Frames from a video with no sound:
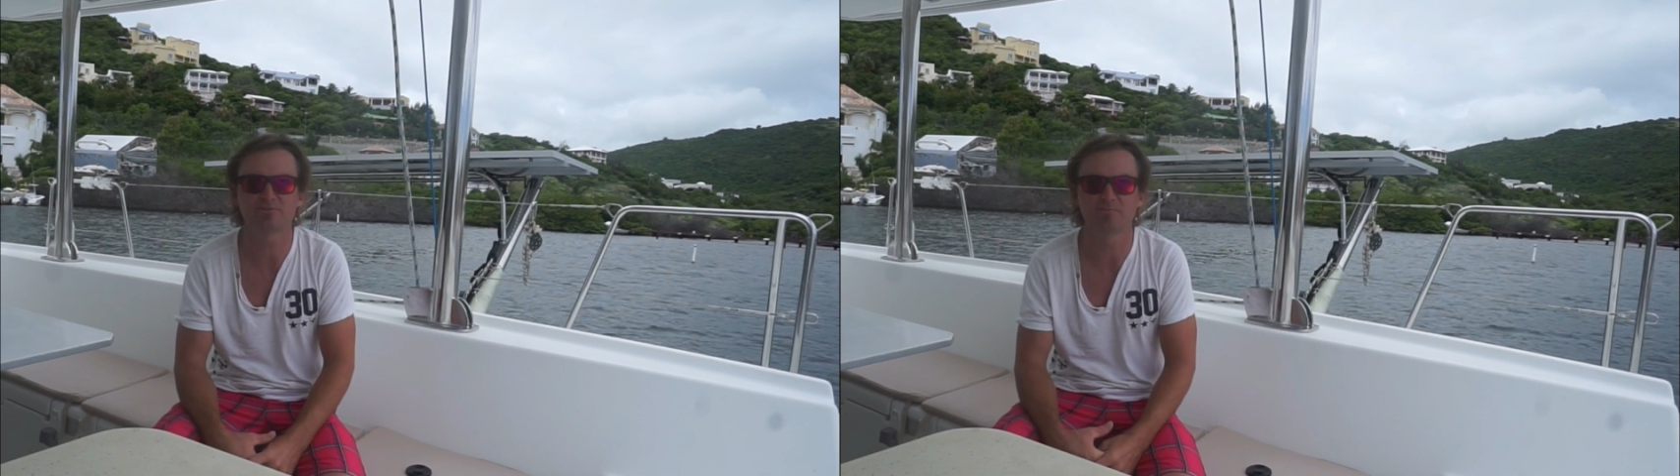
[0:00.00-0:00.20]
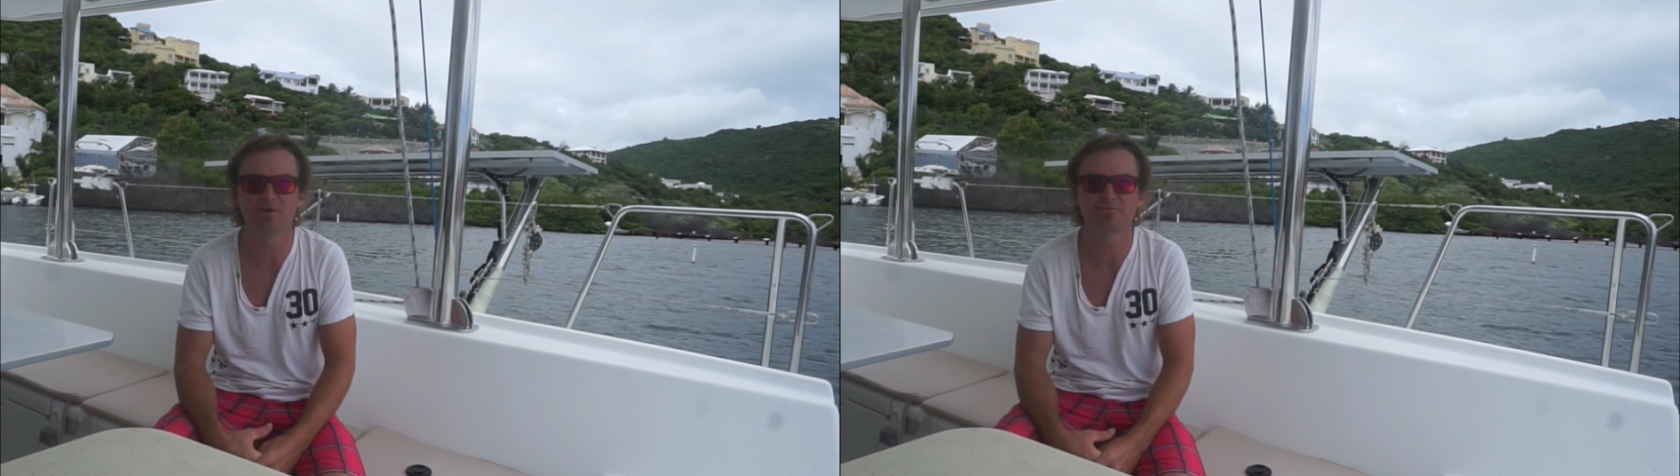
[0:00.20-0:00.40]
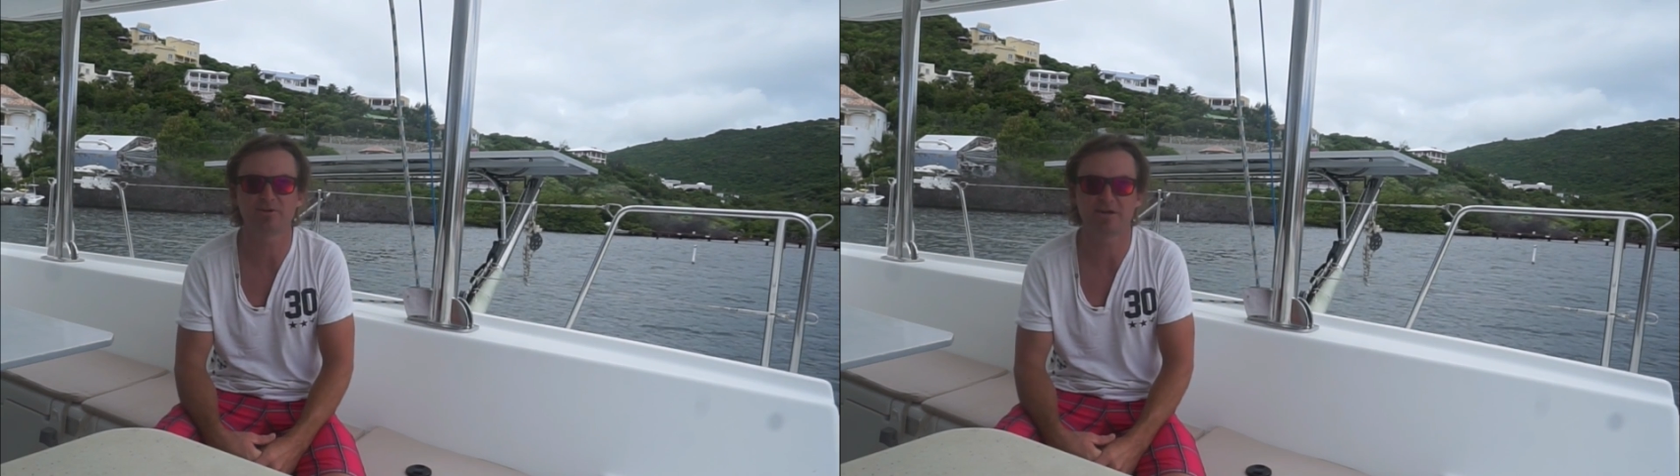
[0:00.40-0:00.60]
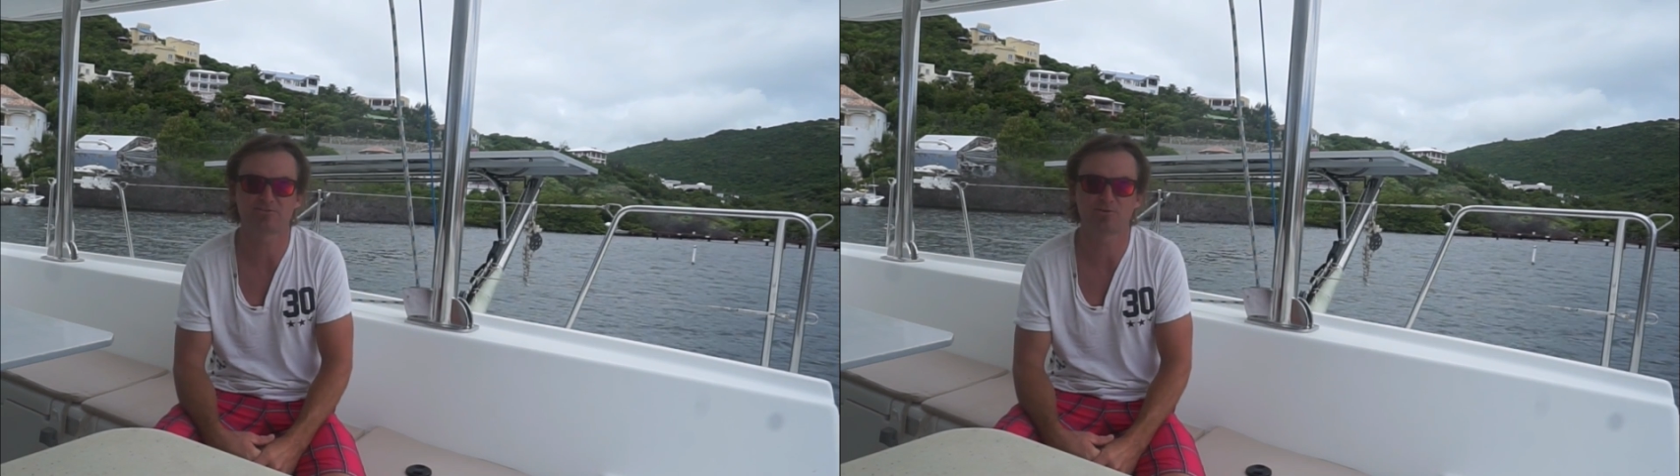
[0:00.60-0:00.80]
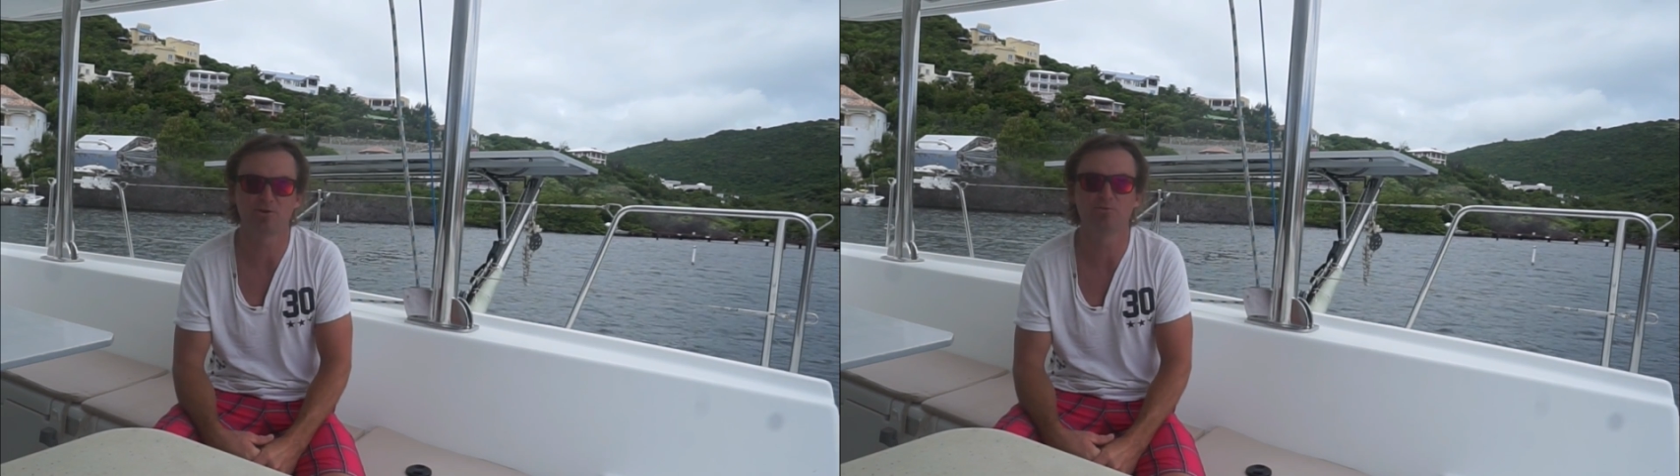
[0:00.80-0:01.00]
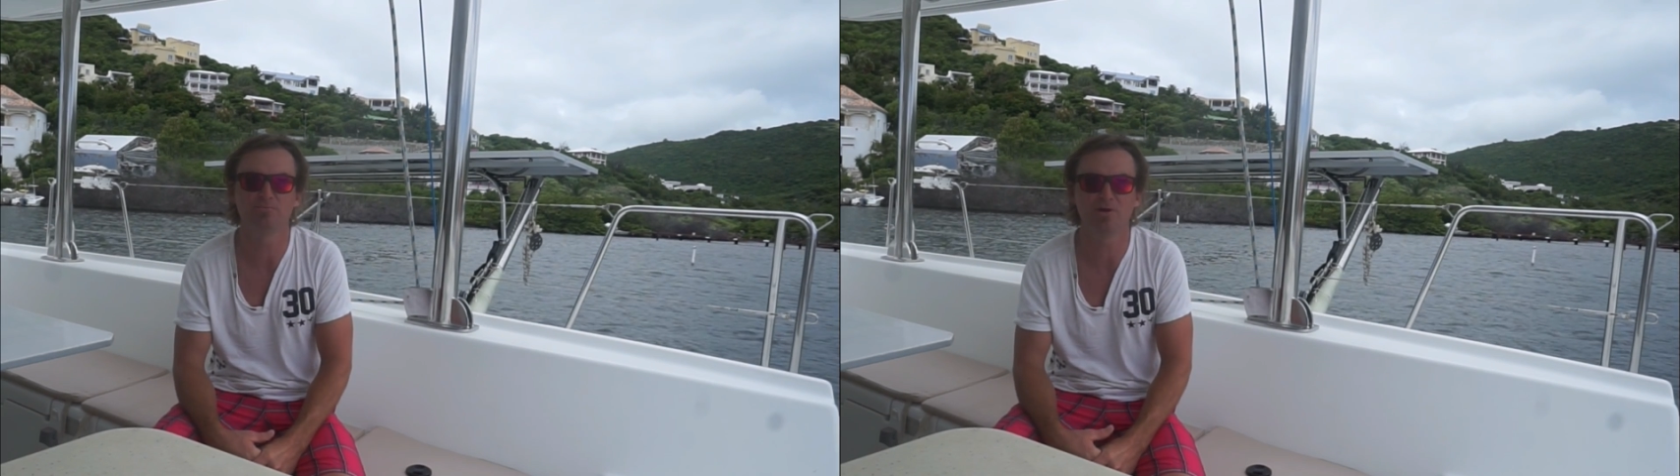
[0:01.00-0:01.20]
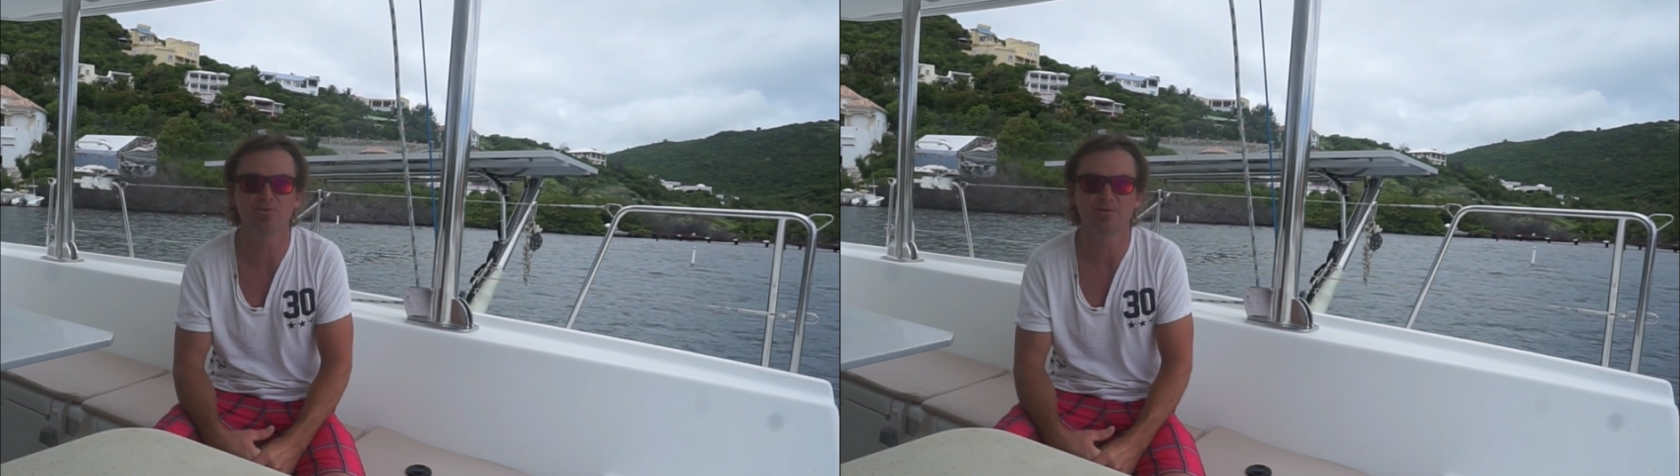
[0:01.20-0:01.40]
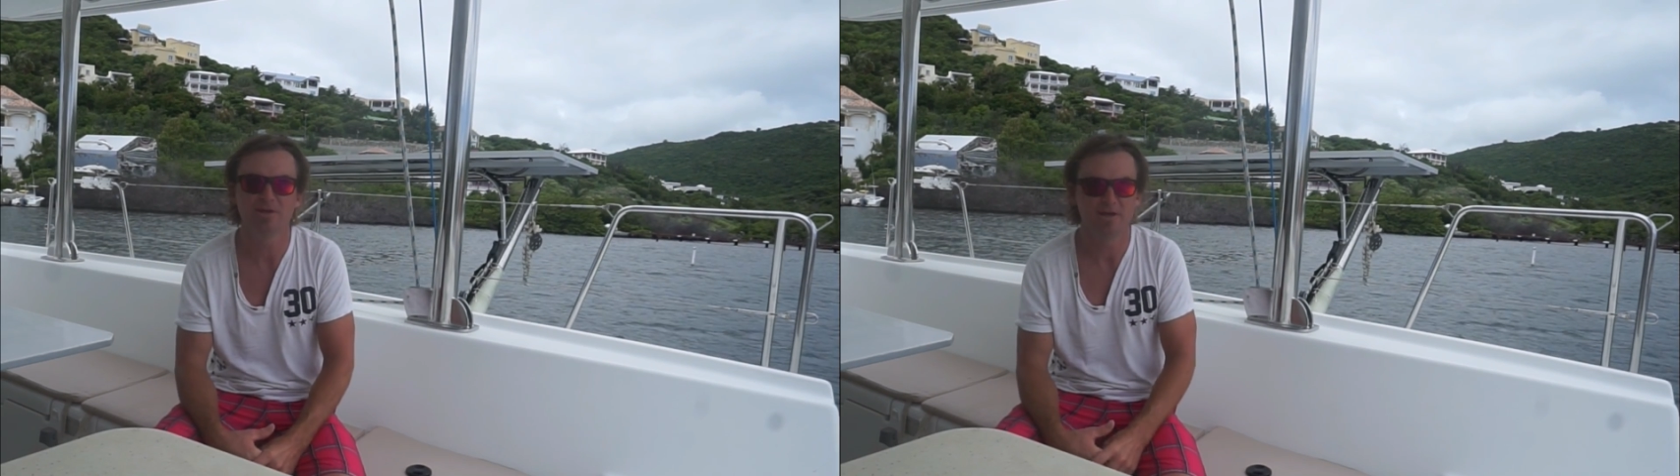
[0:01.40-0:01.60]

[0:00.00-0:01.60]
of the month as our own boat.